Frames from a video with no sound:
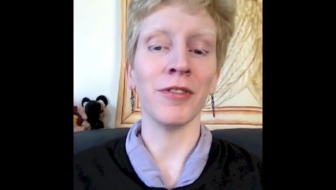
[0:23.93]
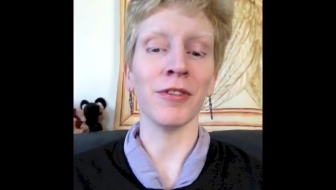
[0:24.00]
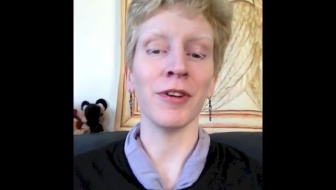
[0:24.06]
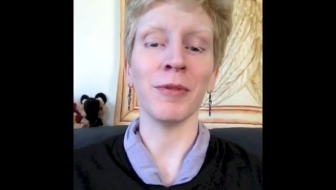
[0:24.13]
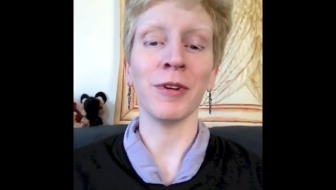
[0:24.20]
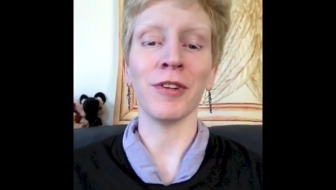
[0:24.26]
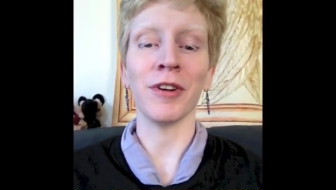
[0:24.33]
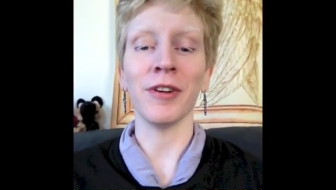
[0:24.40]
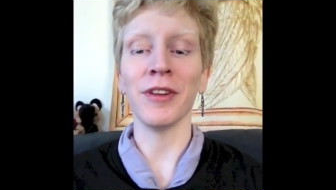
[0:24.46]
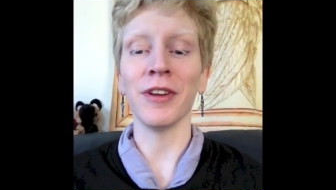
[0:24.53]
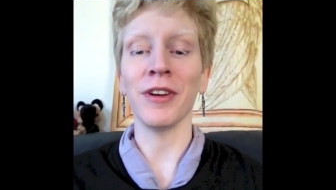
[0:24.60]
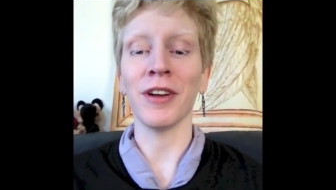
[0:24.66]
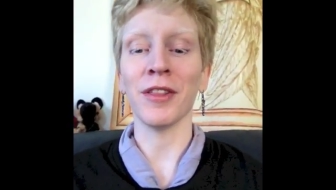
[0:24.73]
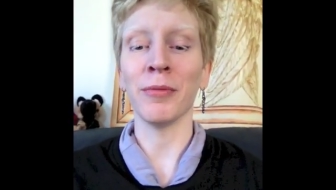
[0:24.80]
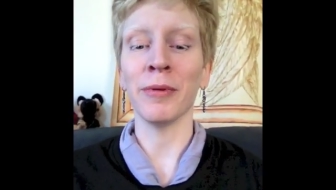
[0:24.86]
during which I only
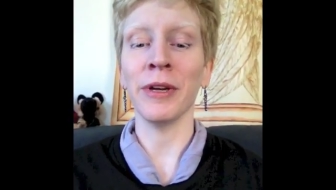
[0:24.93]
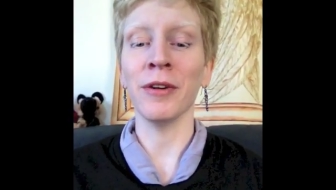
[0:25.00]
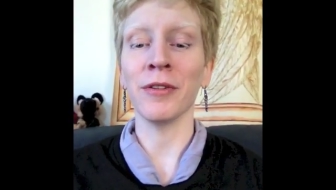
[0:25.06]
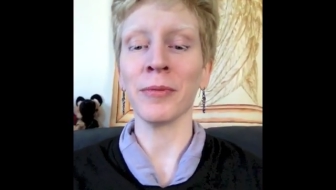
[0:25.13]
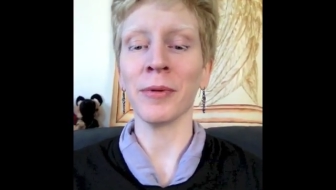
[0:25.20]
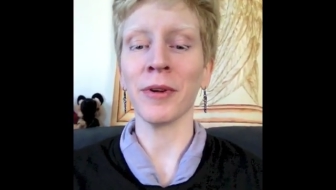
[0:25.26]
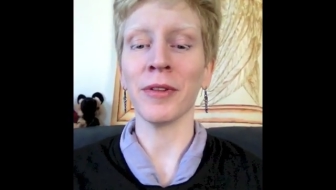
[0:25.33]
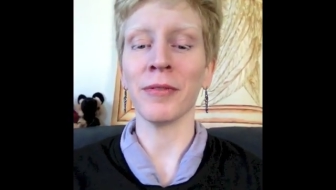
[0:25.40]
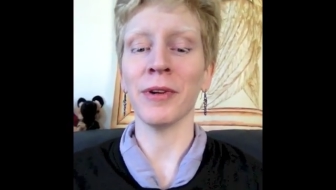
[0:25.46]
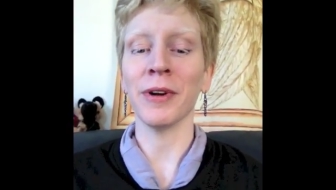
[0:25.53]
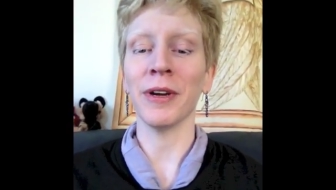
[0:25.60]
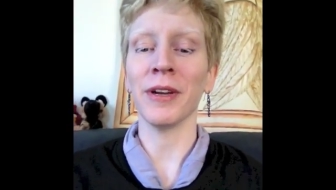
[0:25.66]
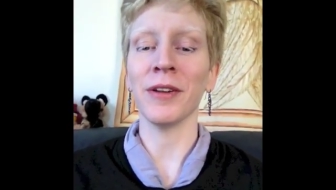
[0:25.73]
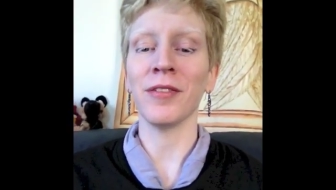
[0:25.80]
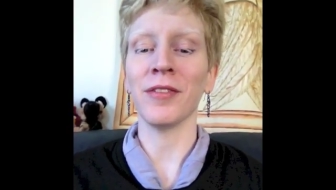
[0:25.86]
got three years worth of
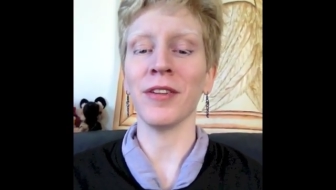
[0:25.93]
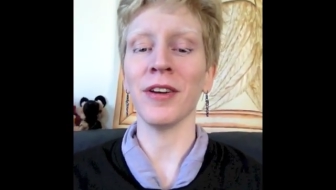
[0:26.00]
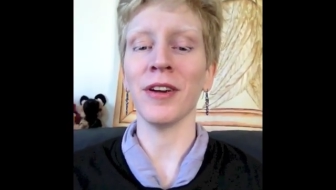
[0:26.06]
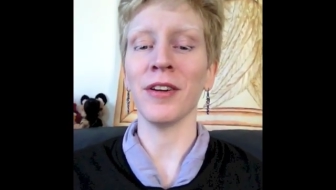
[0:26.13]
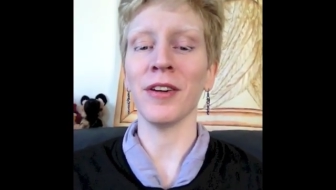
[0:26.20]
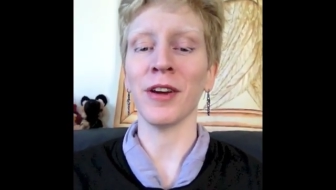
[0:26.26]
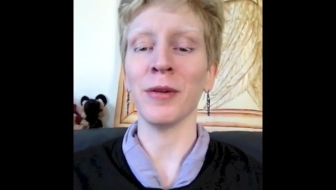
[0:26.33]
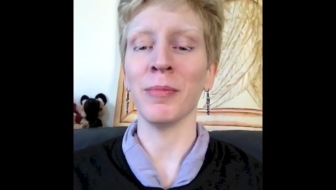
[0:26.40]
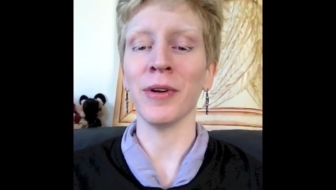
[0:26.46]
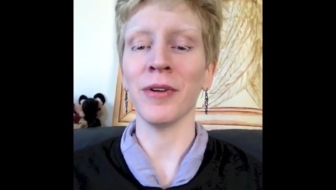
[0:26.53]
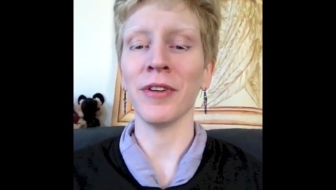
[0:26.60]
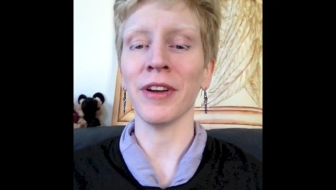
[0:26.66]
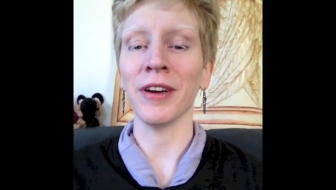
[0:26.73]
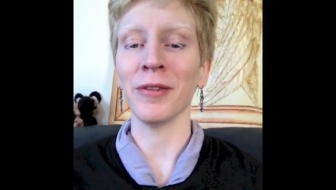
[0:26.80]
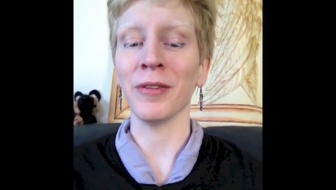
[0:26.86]
credits, and I
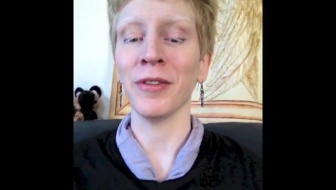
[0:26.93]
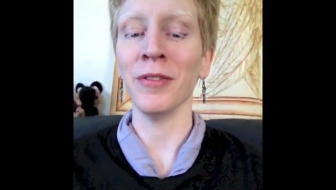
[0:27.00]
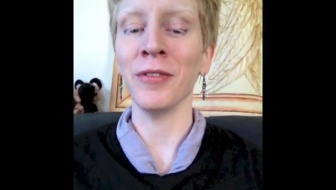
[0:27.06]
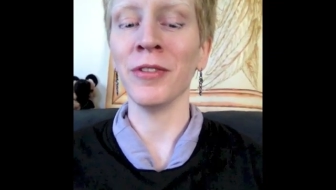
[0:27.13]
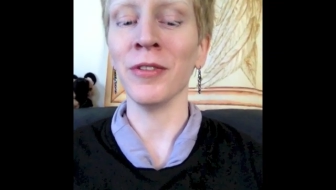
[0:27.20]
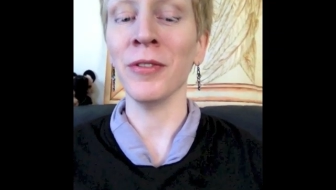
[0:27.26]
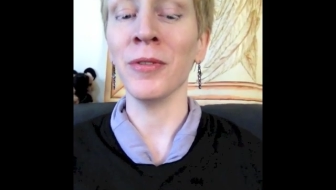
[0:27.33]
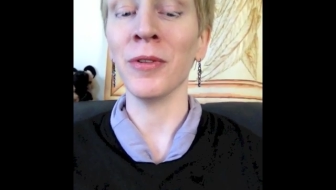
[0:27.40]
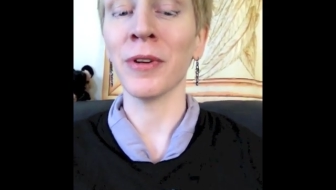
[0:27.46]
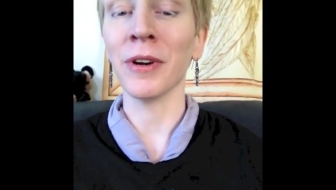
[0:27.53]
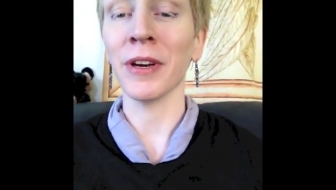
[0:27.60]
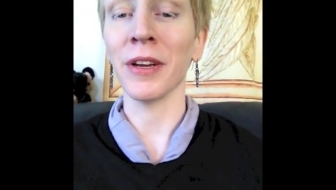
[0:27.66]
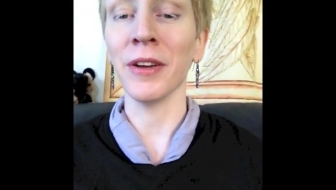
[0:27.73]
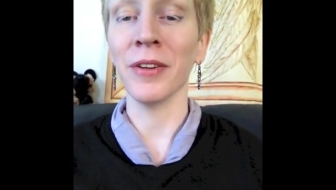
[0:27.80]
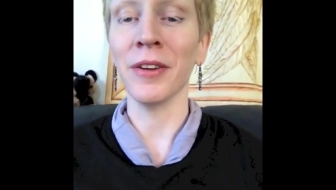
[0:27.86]
burned out due to
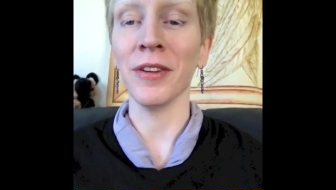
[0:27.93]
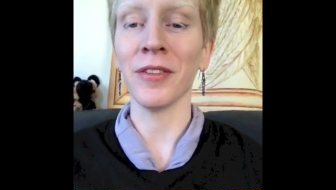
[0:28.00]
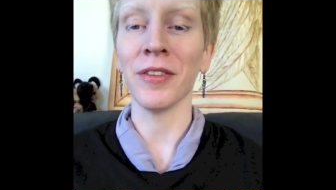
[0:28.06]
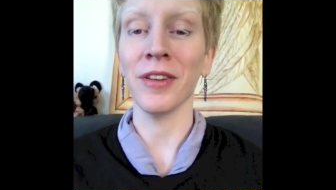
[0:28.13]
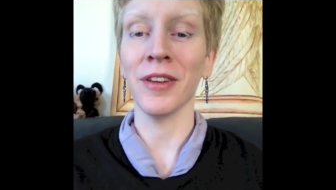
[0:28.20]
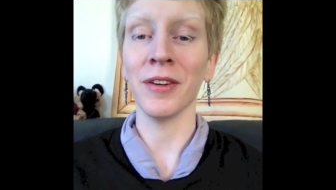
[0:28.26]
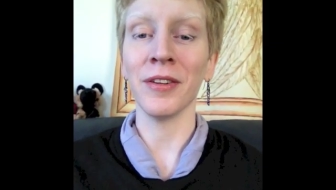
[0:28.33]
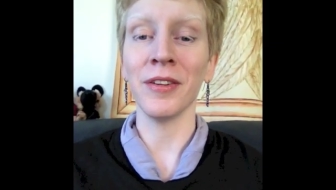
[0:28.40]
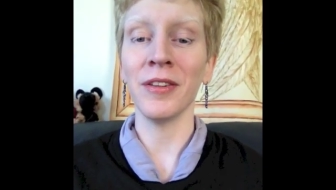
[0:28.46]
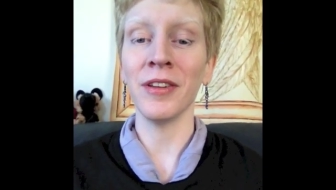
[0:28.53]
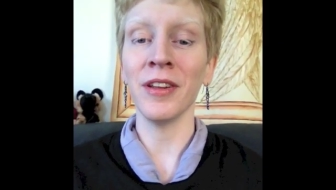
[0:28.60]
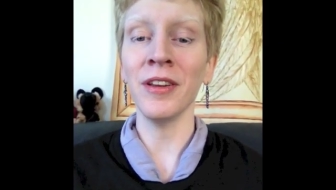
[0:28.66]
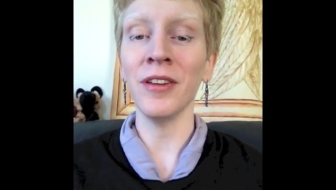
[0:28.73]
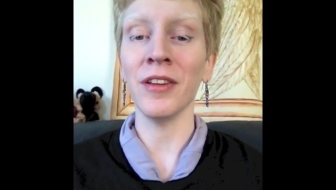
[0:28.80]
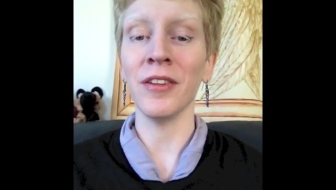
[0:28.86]
chronic illness that
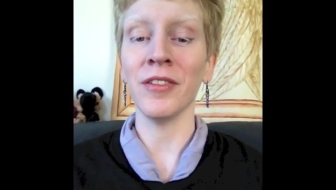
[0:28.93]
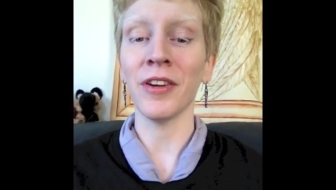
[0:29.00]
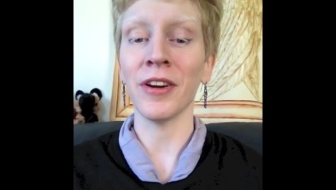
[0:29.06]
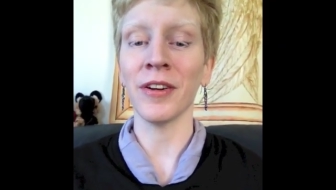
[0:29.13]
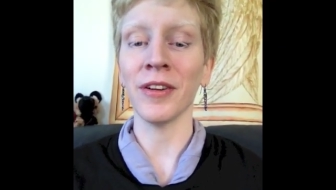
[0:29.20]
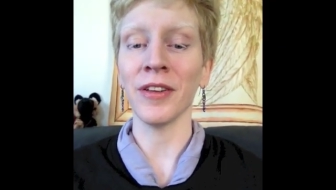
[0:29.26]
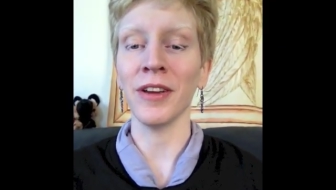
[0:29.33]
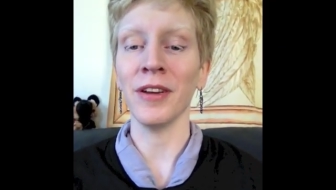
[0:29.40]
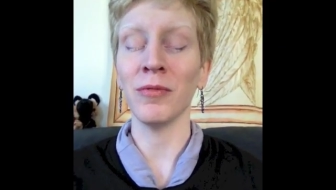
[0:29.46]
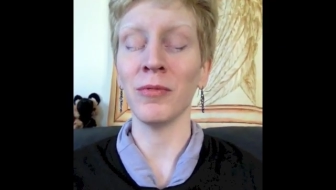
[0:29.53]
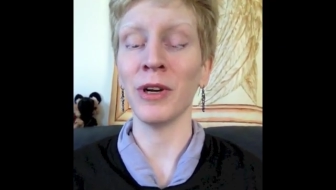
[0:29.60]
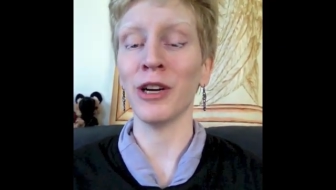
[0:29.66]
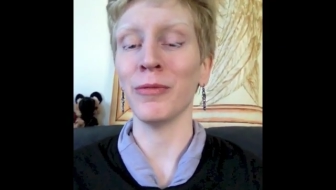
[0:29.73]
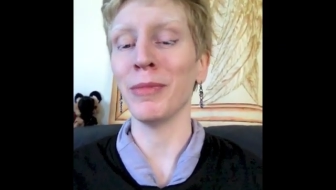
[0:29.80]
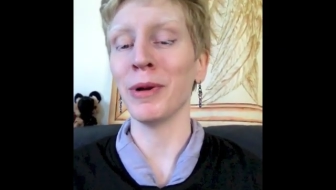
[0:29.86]
didn't entirely,
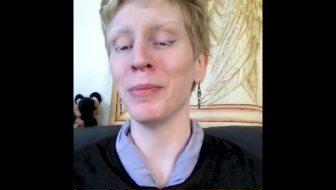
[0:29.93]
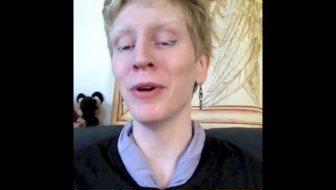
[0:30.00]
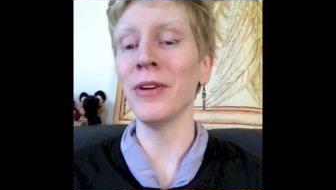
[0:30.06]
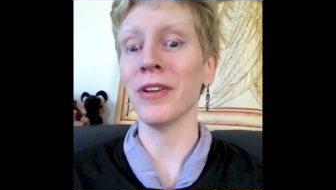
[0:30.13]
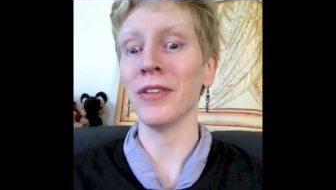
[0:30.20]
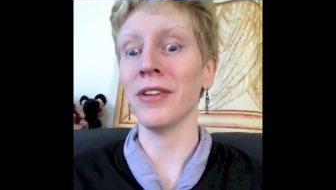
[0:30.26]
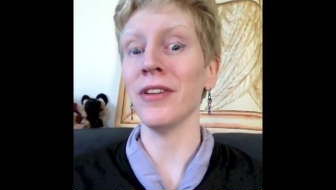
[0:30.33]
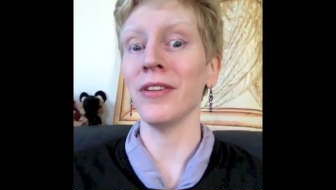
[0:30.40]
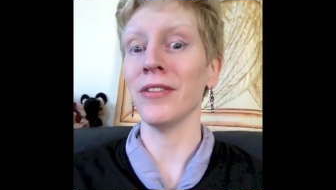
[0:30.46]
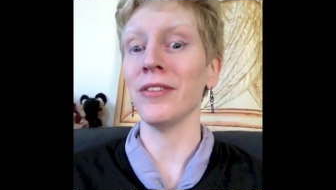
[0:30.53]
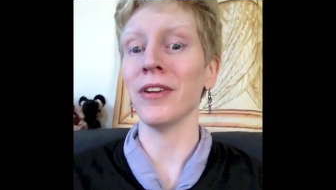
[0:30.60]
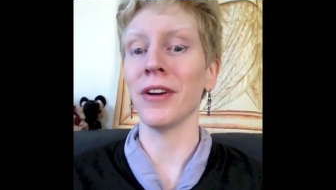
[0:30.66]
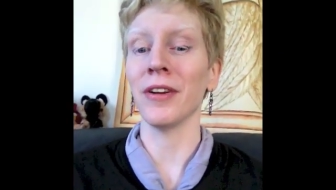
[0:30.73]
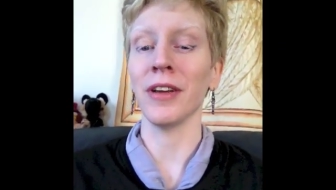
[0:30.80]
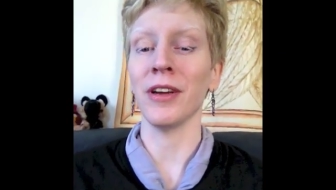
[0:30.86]
well, my burnout didn't
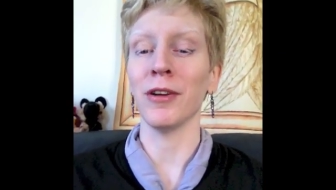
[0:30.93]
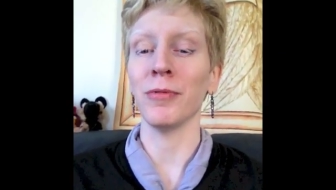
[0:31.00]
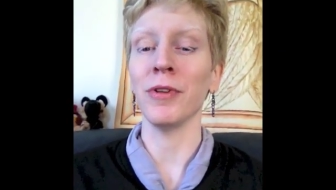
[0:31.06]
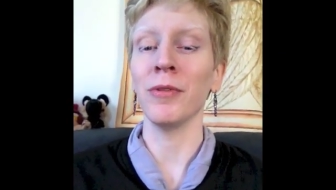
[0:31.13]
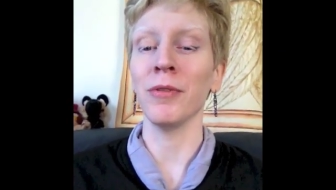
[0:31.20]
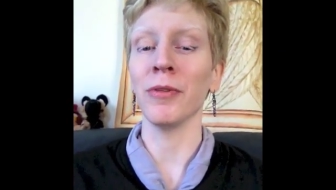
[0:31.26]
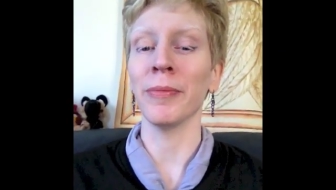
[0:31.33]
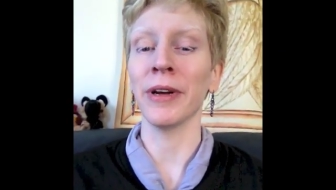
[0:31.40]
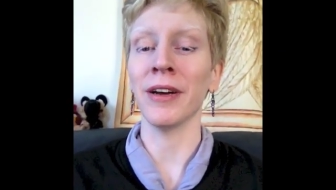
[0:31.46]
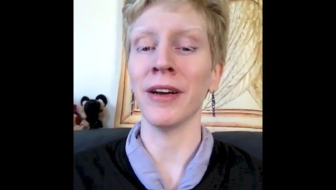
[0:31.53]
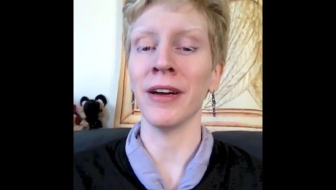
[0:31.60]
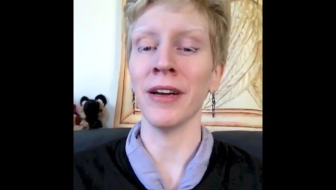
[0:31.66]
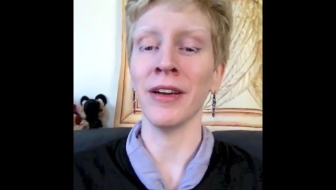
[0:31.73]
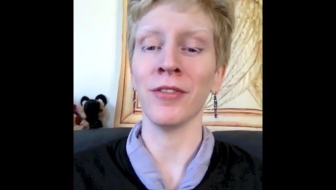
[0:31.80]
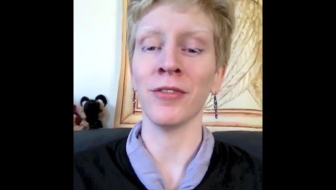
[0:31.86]
entirely have to do with my
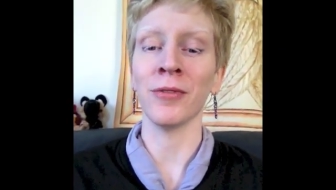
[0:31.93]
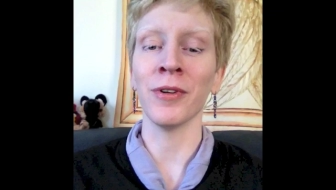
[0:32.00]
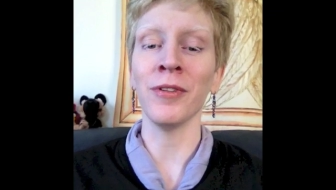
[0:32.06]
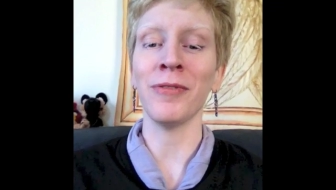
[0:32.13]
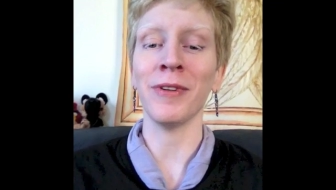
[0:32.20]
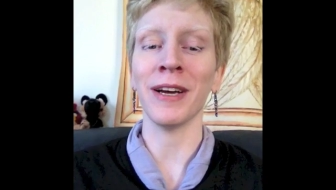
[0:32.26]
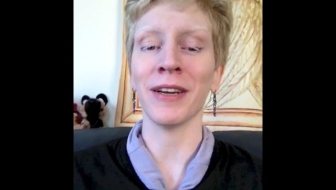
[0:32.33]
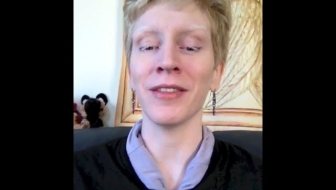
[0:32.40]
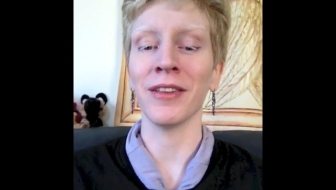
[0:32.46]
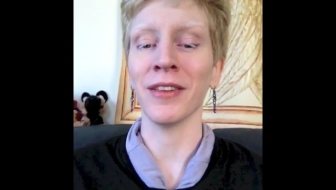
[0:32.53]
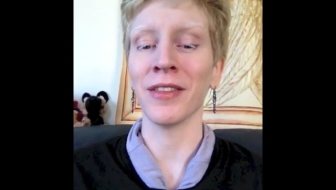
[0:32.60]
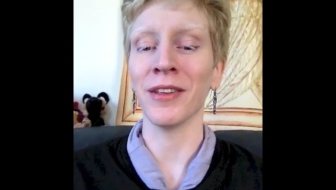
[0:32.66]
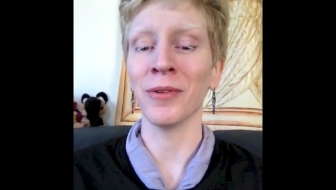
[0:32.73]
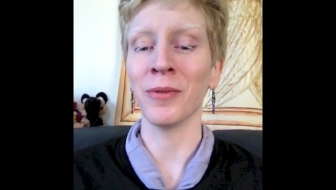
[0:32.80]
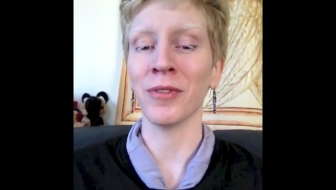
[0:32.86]
eyes or the fact
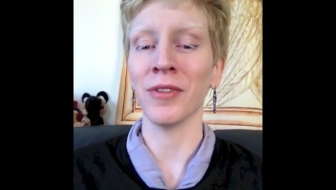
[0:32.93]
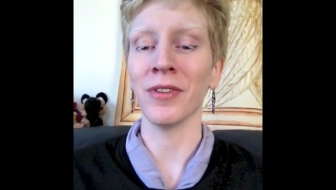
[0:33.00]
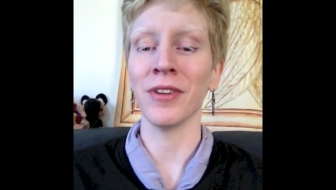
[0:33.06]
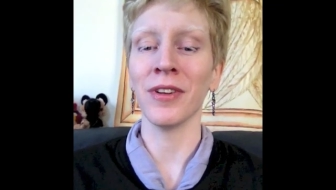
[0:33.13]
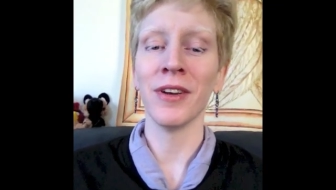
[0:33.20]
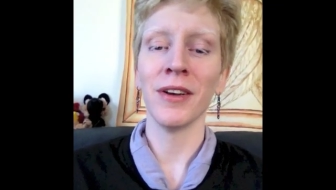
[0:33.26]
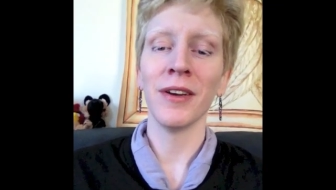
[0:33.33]
that there wasn't